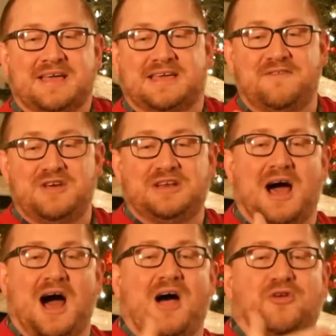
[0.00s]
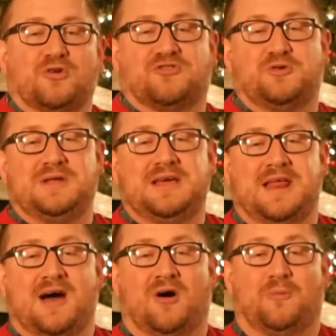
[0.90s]
Giving to others who need
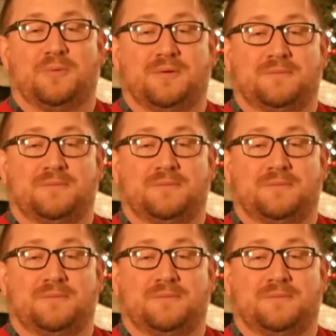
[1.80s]
help.